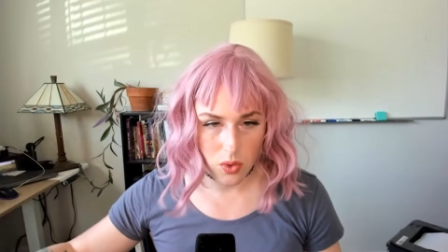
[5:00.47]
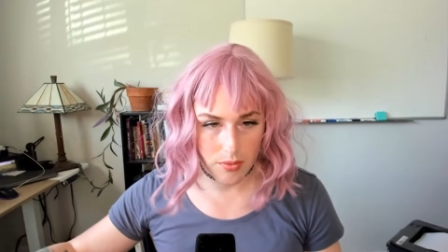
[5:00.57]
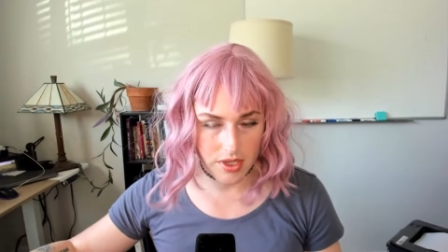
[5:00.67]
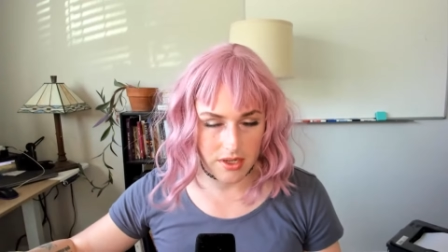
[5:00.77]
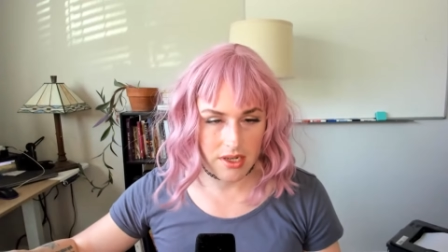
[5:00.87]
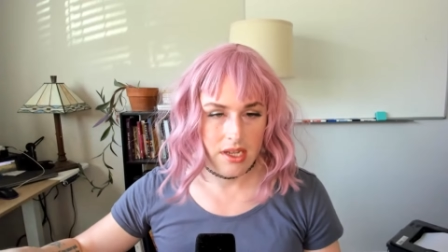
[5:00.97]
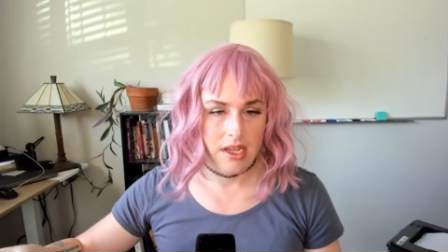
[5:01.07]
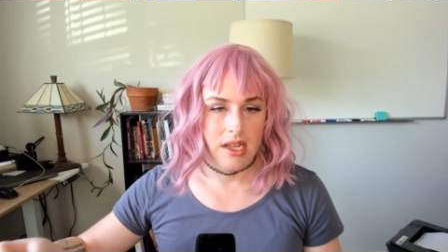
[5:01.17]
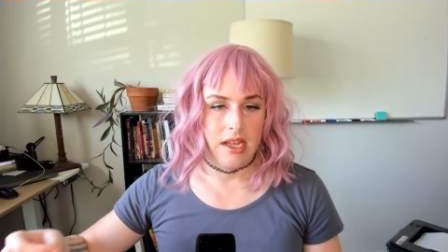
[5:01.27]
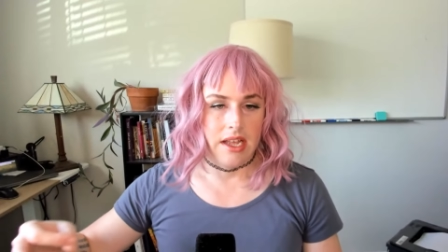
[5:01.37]
woman,
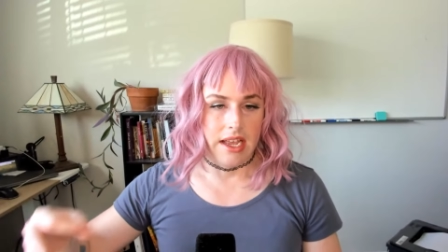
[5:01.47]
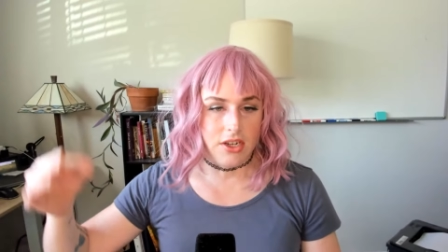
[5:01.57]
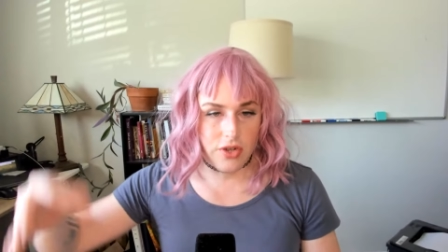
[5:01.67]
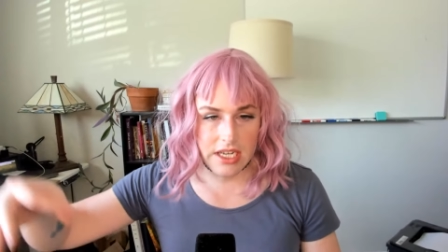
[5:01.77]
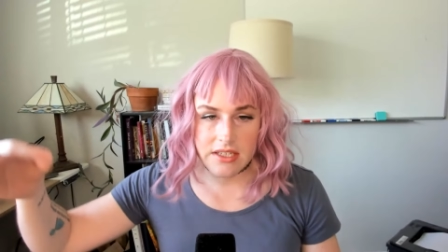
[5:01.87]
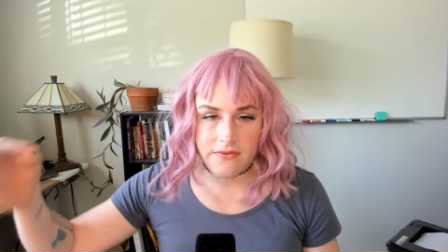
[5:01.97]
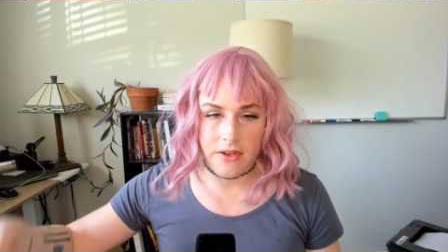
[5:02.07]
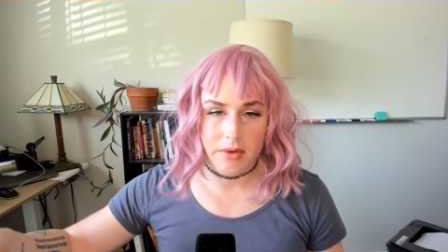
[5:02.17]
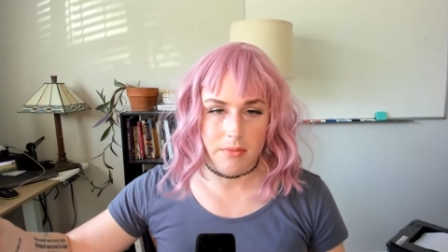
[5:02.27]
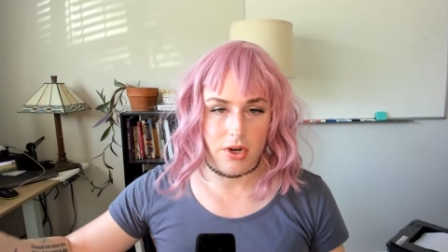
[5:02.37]
a trans
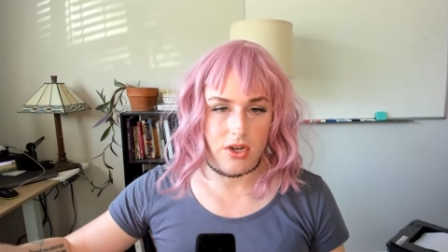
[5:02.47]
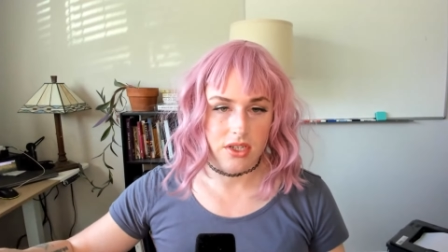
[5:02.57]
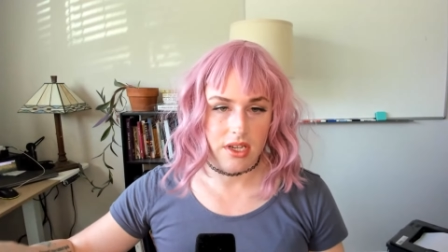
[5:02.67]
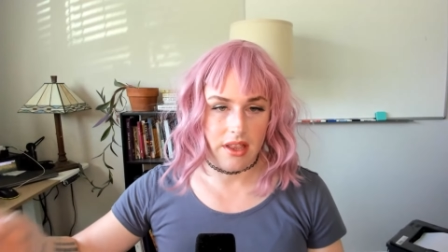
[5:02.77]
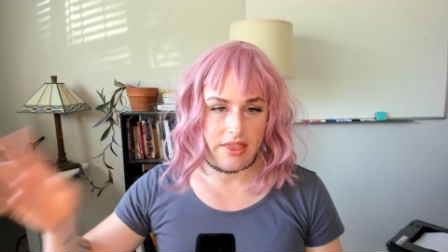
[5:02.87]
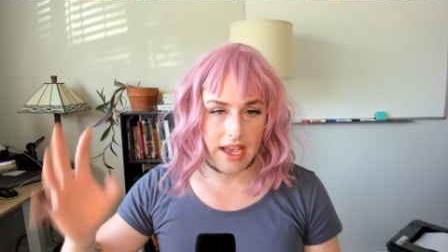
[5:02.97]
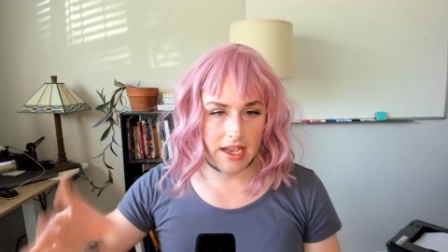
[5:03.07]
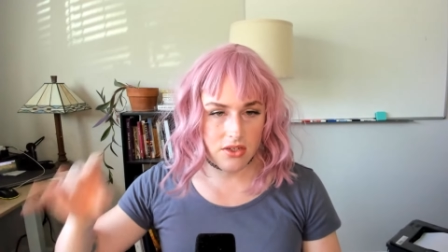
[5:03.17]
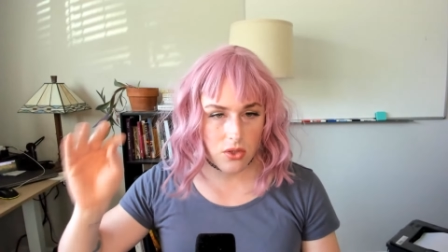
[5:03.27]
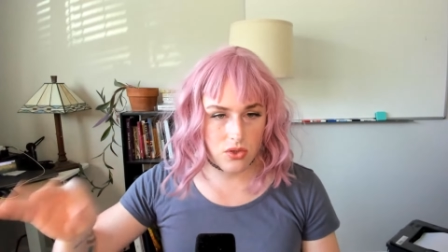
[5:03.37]
feminine person,
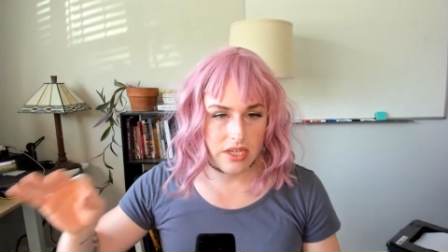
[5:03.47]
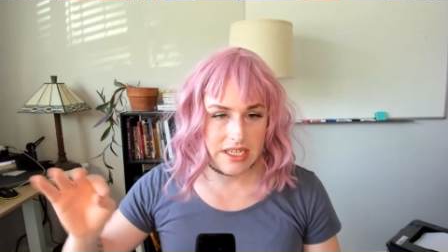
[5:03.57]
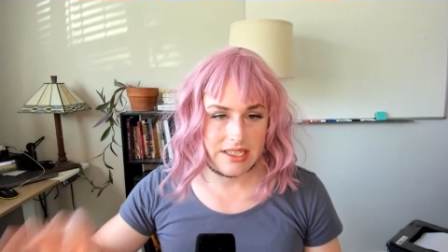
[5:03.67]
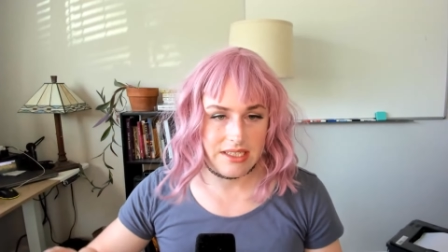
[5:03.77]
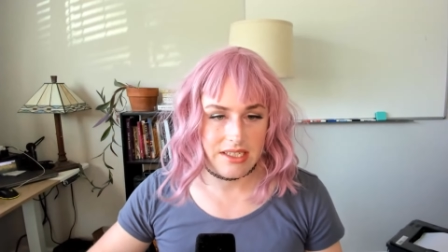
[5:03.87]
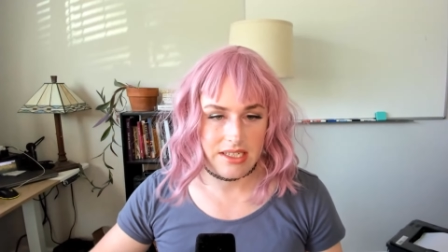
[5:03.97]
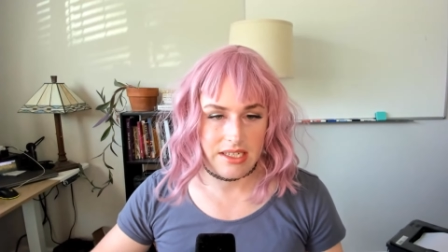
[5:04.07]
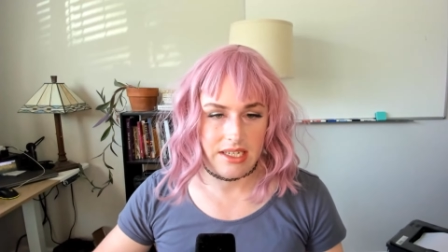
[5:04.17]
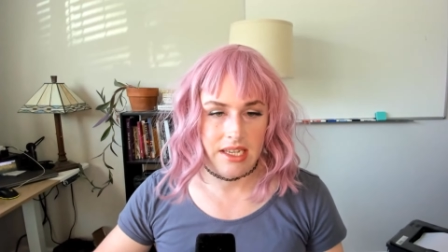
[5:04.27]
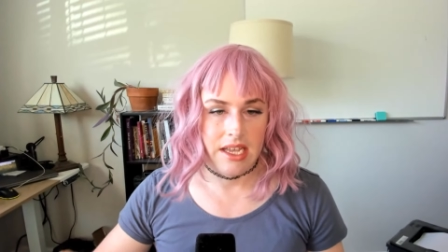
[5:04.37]
that social
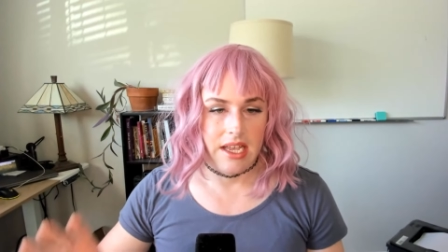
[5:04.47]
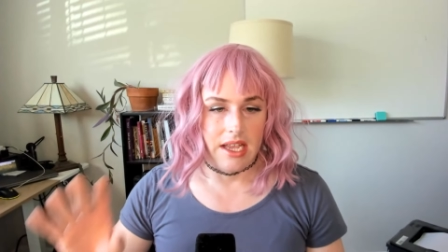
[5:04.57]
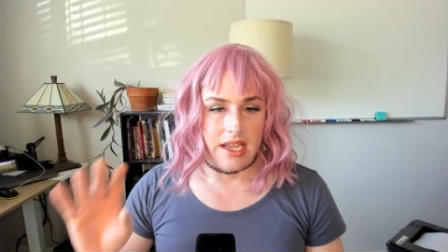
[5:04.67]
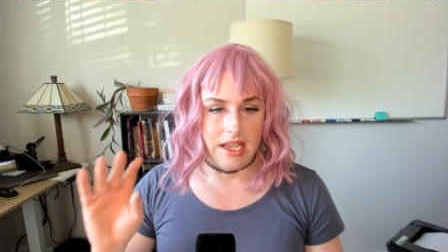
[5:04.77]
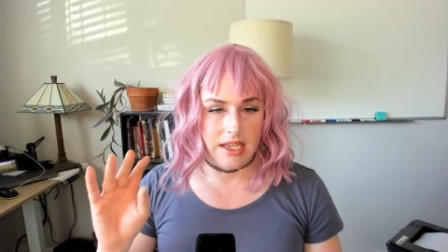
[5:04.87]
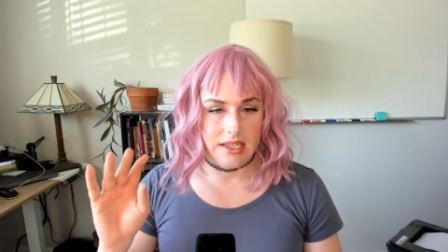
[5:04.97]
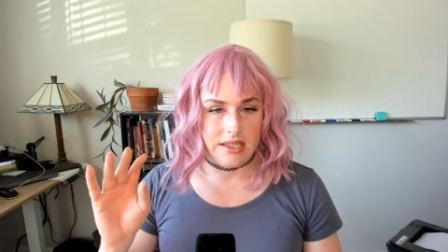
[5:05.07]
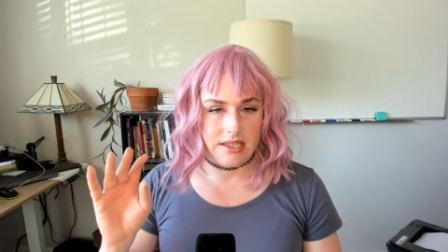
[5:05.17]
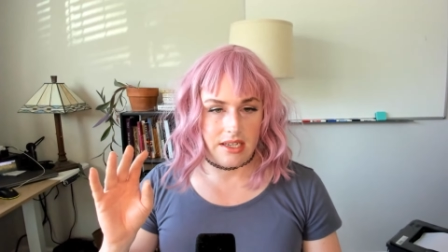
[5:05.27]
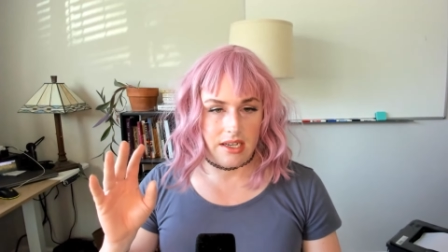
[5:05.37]
identity
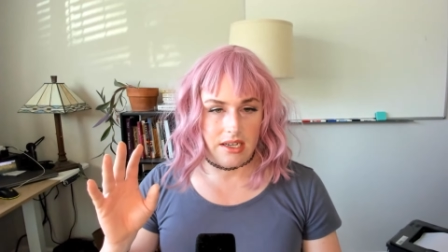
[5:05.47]
is